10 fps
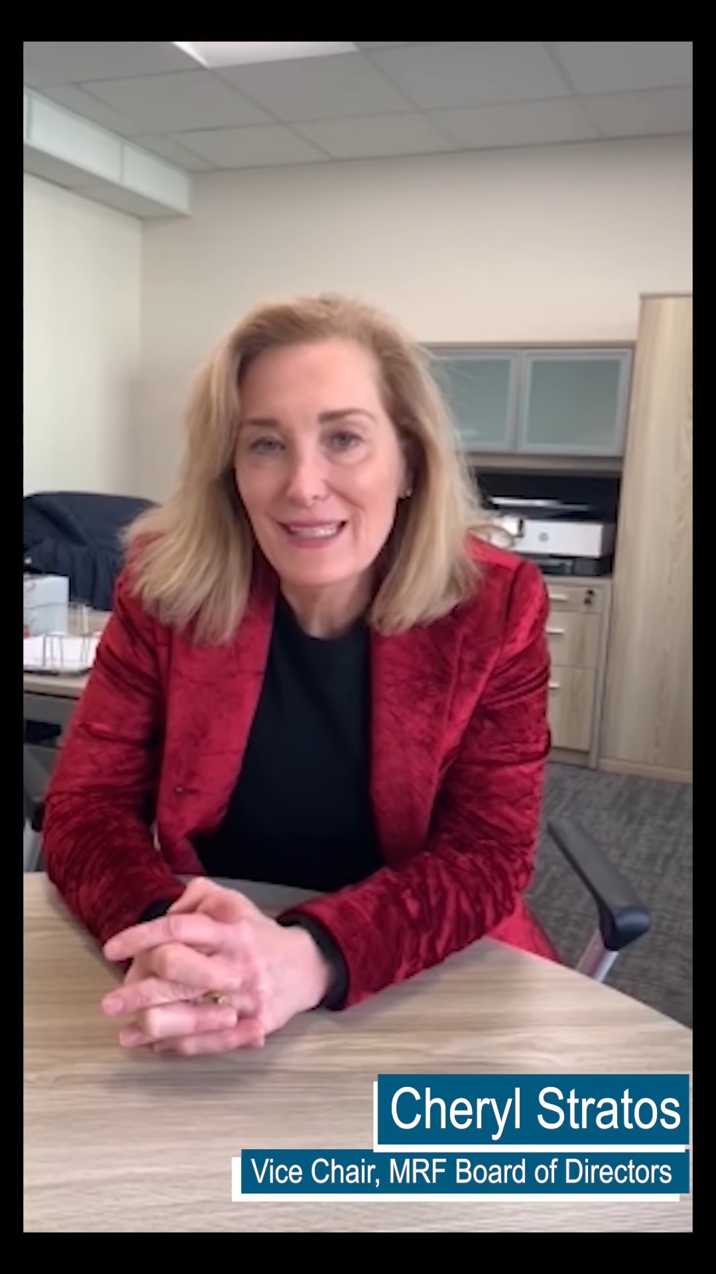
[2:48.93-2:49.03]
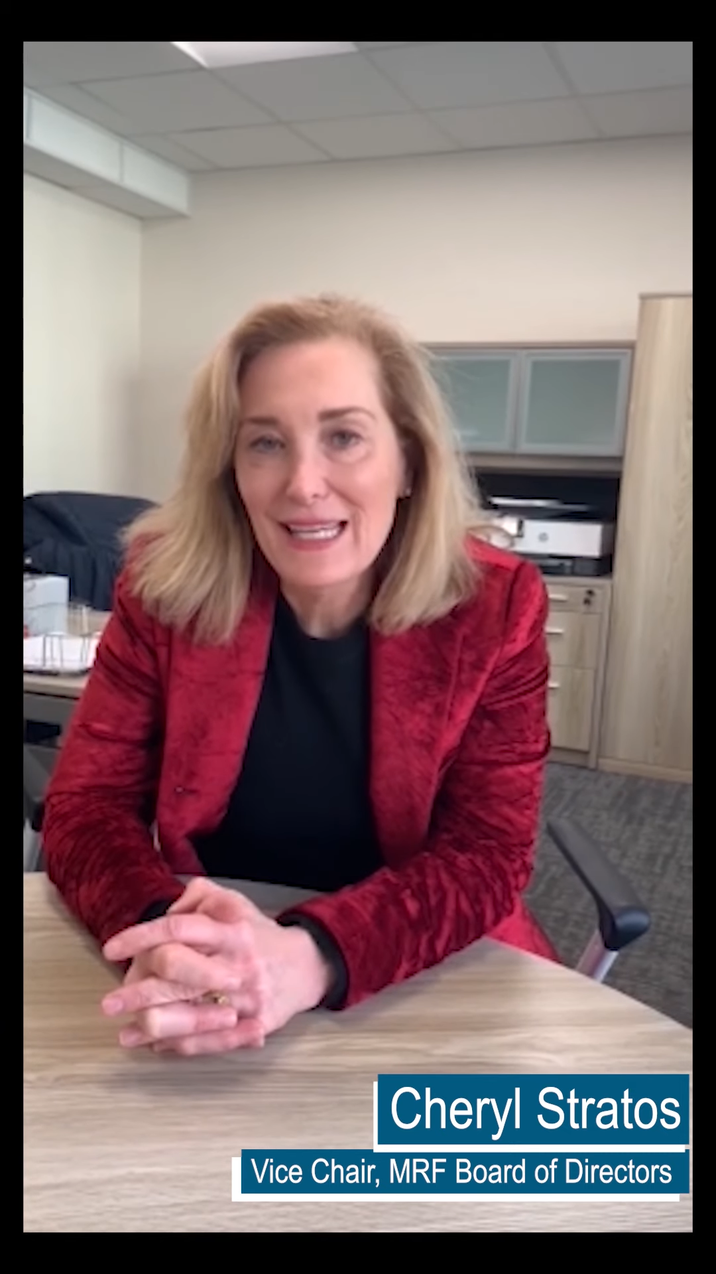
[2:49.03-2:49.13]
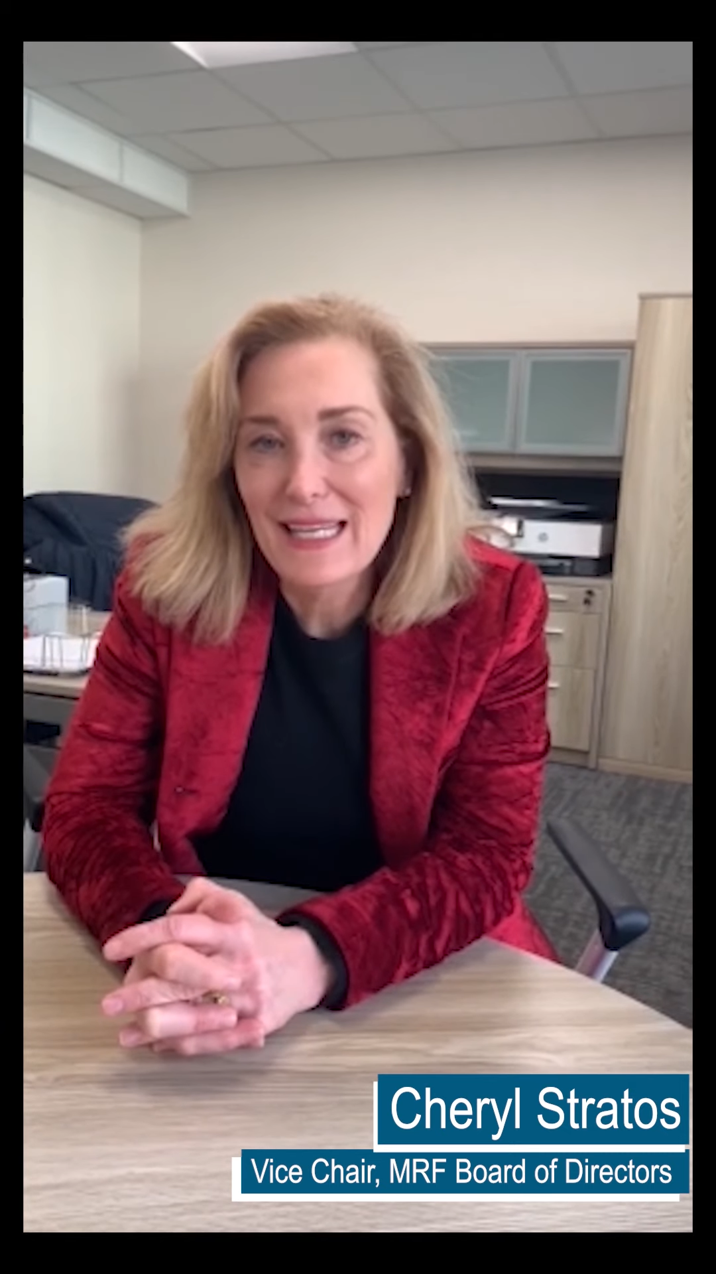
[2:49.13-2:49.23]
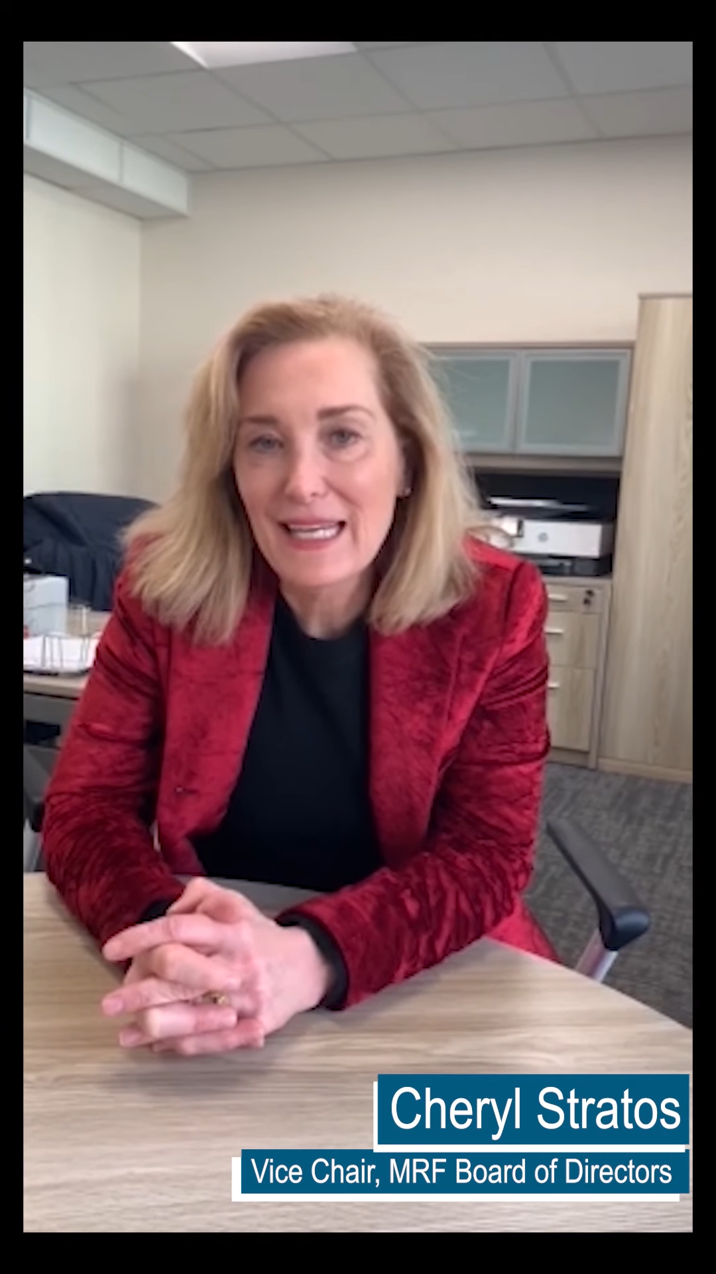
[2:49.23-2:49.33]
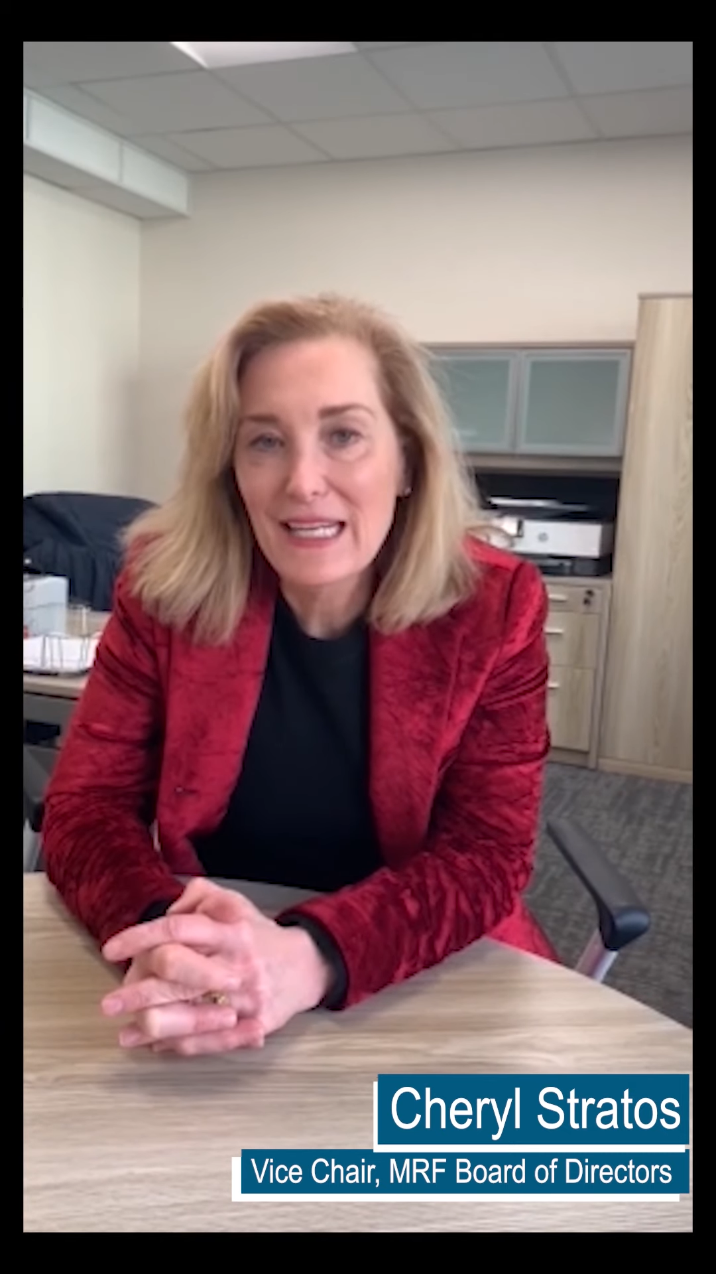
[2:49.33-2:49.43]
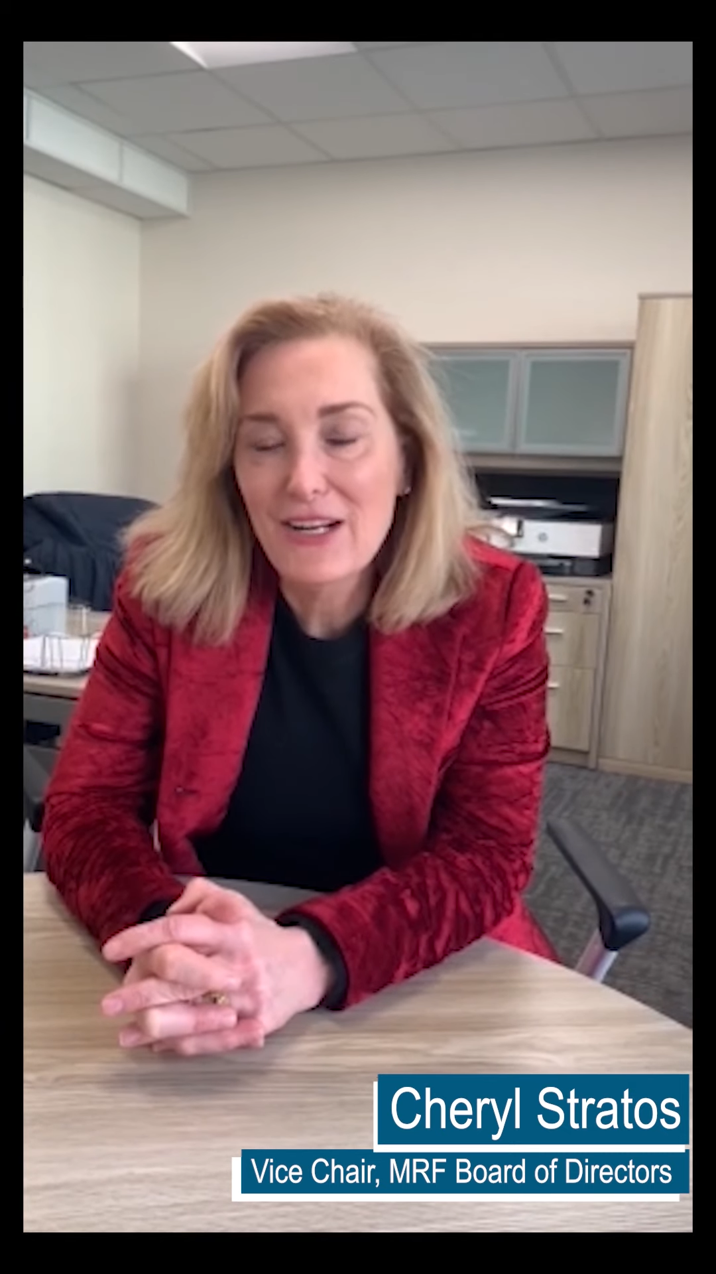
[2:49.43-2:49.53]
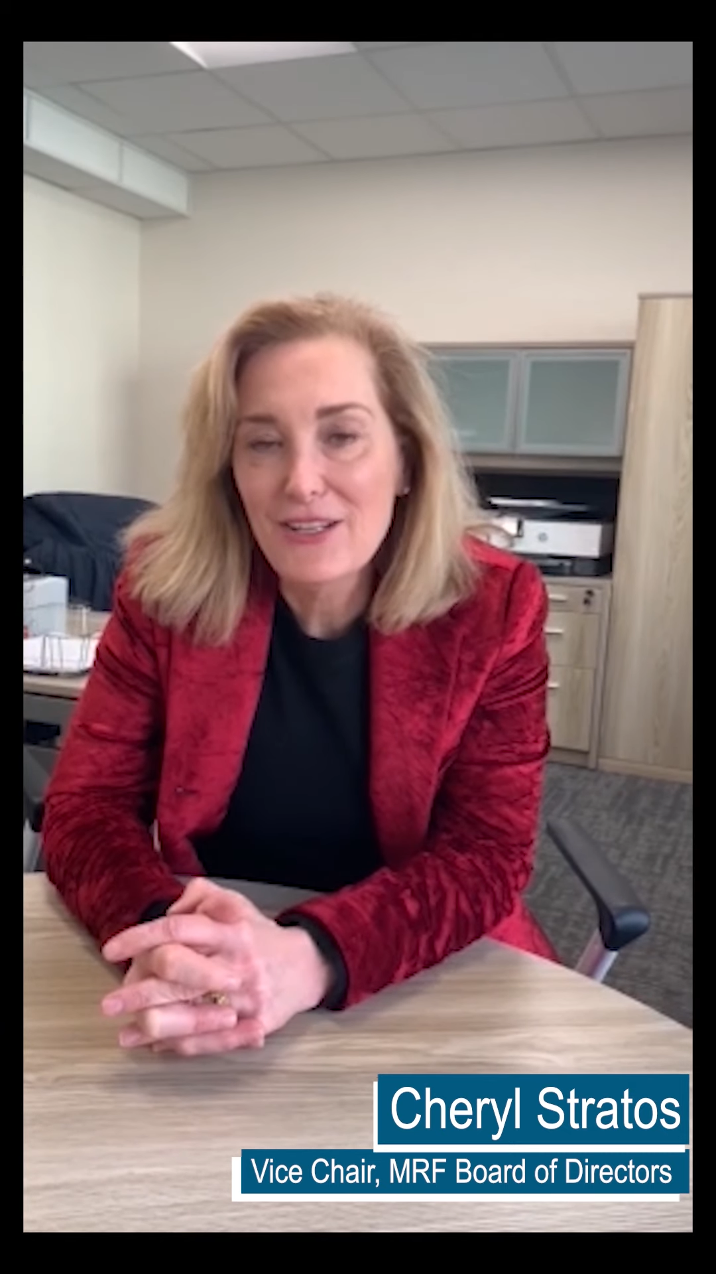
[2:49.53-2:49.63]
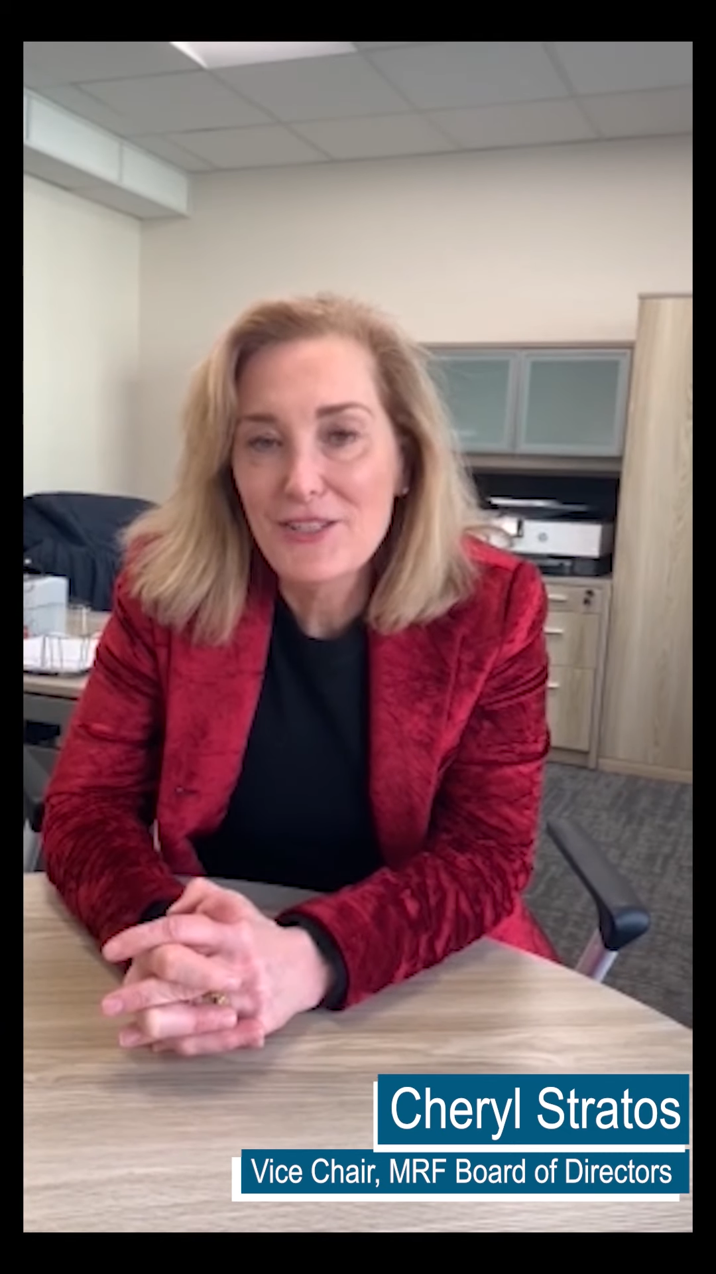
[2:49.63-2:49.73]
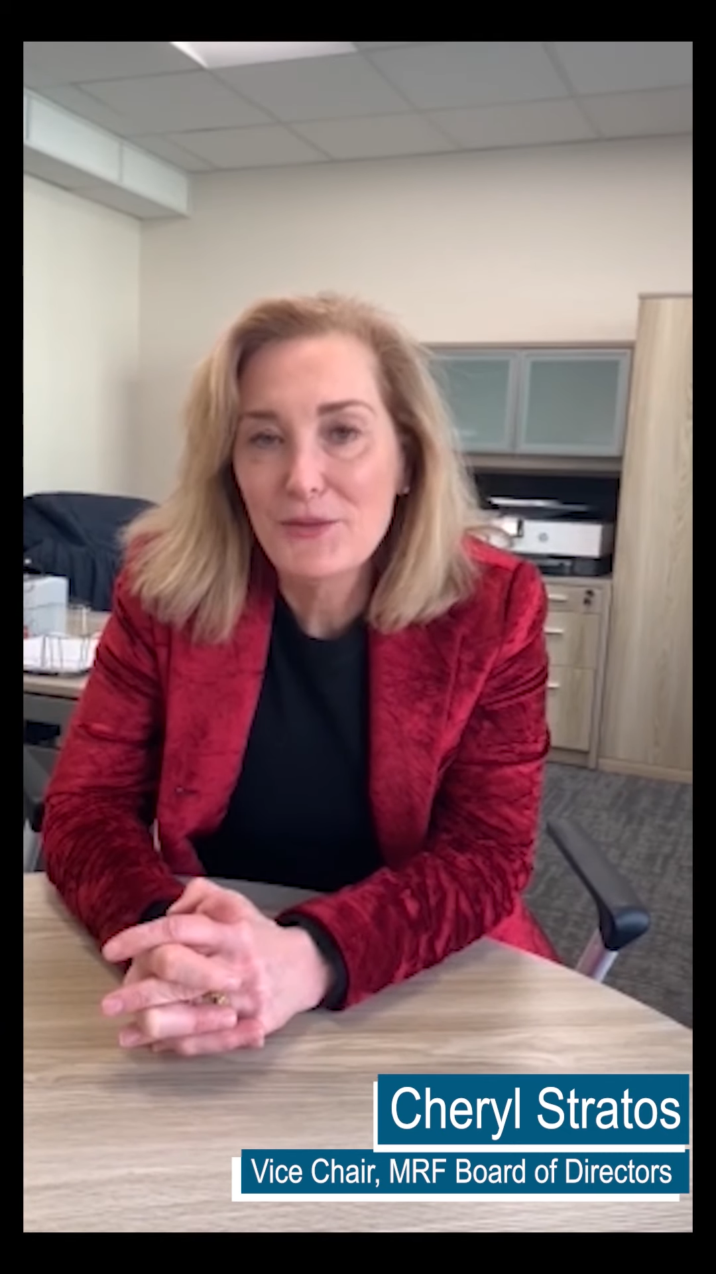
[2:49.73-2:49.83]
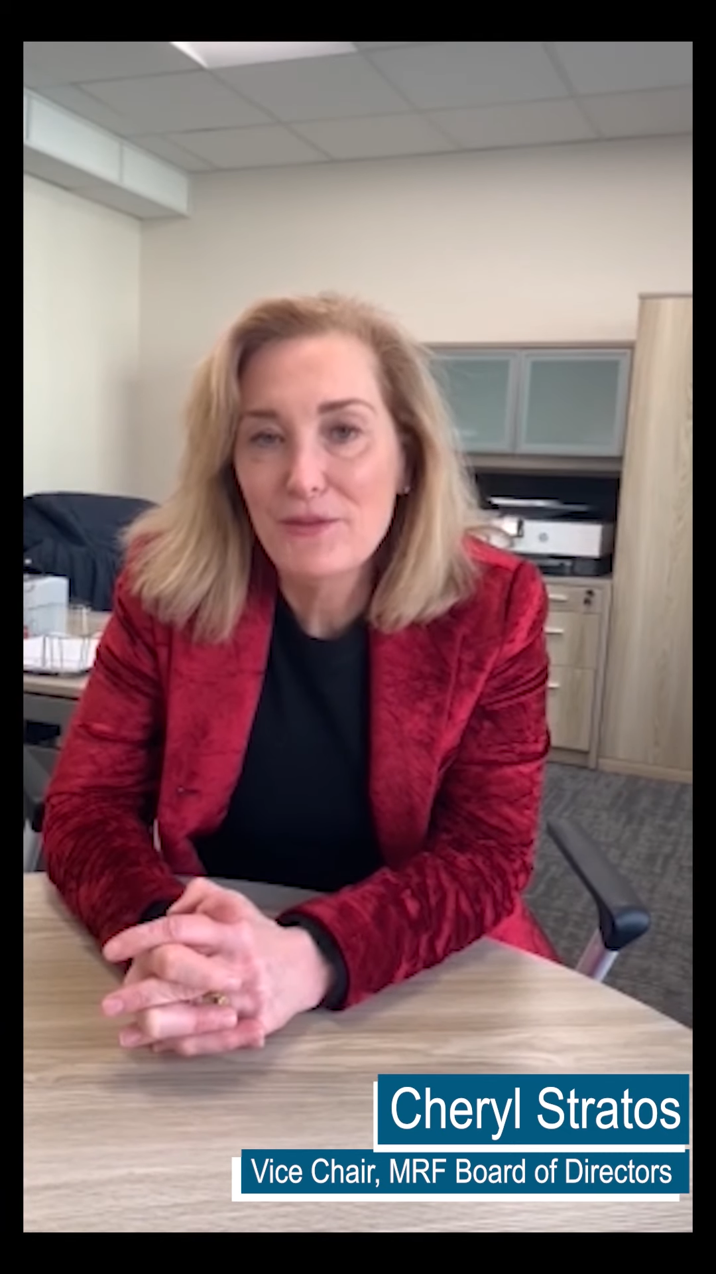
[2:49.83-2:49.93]
and getting
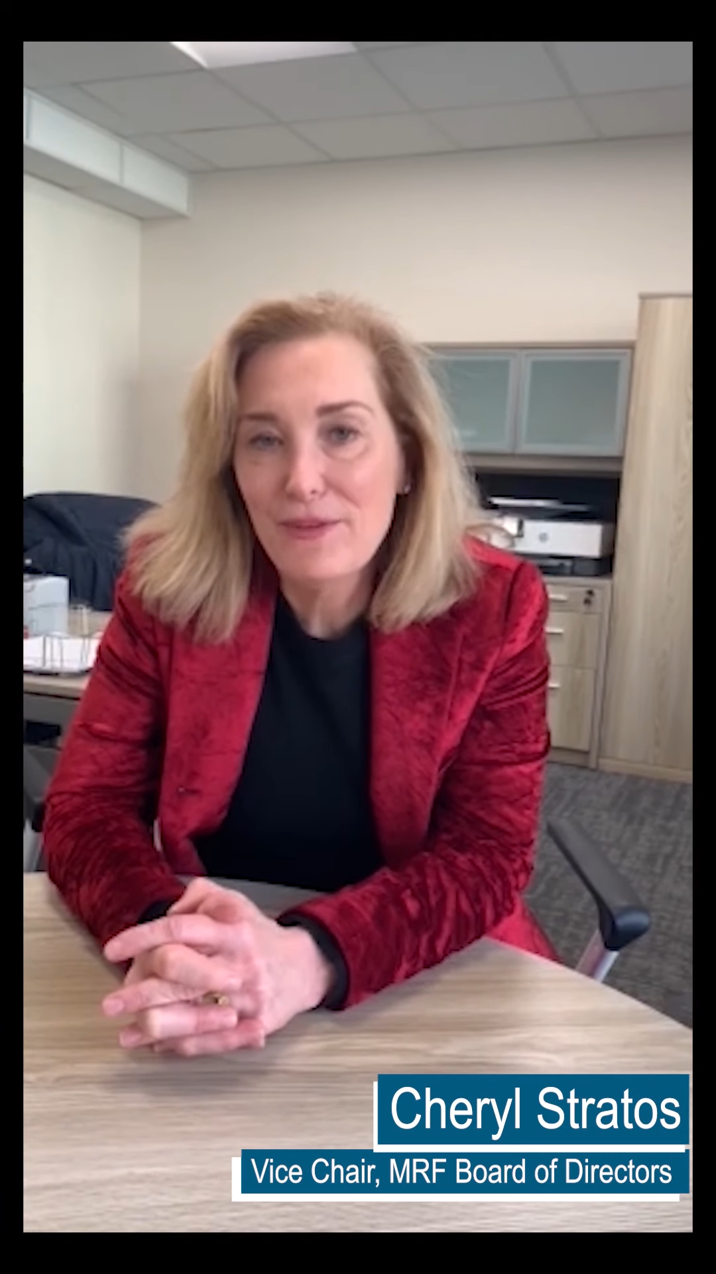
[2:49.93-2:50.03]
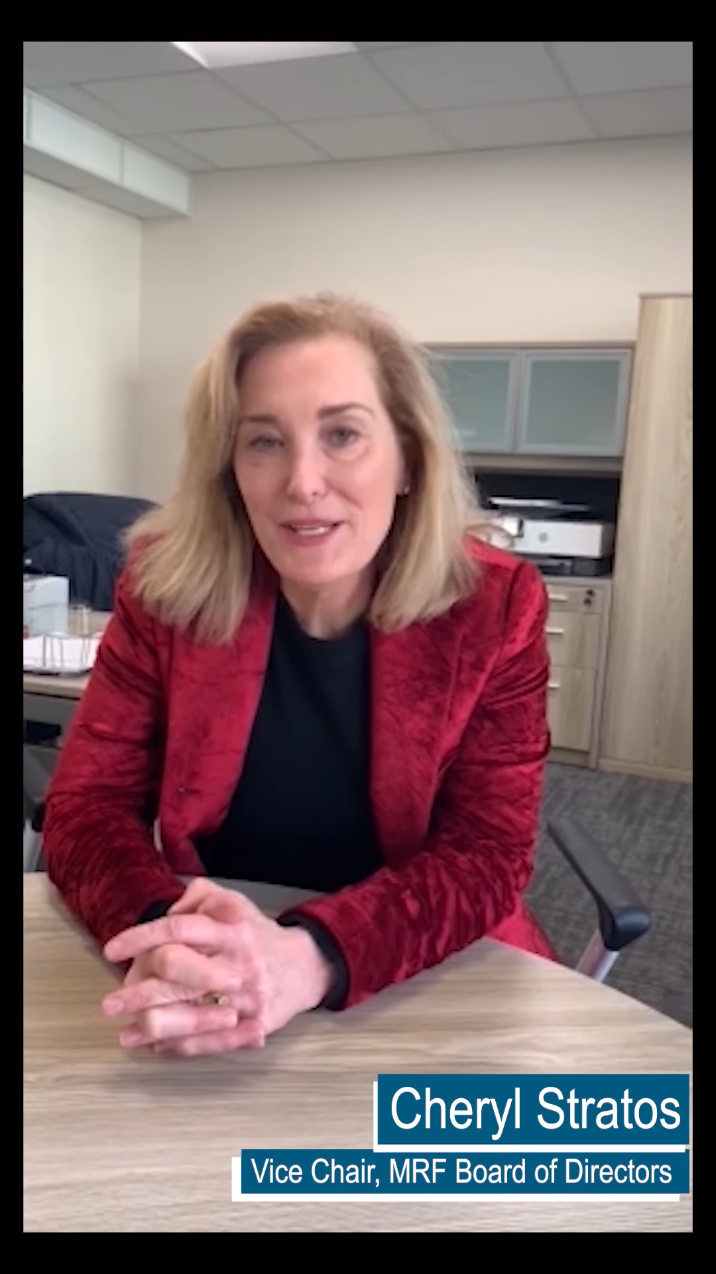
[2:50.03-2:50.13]
onto a